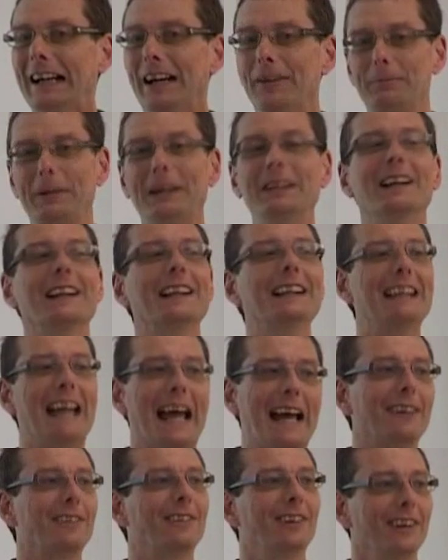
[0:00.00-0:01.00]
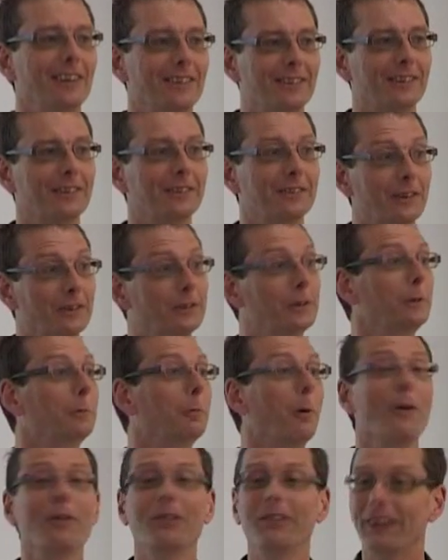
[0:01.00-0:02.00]
have been elected to do
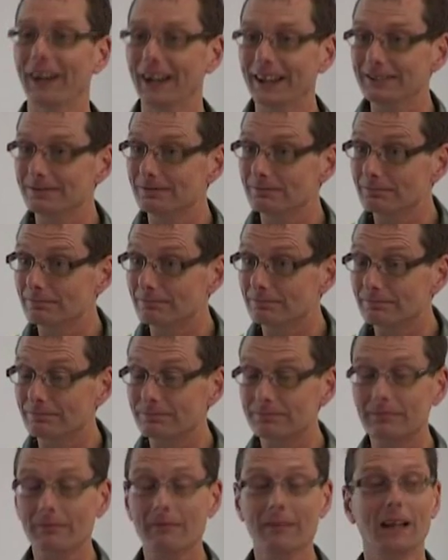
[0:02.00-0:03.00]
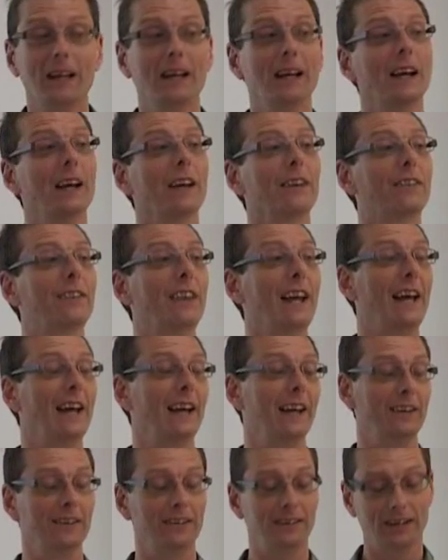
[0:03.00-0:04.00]
one thing,
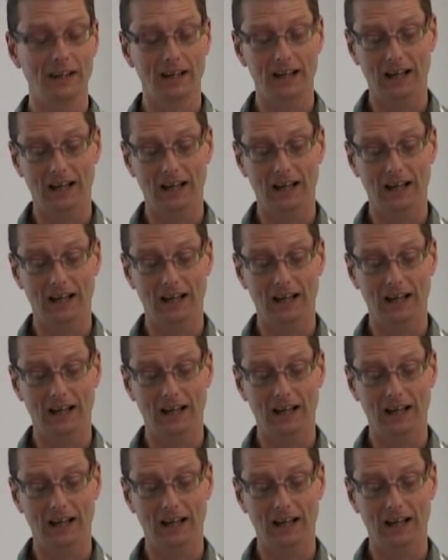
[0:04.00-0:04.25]
then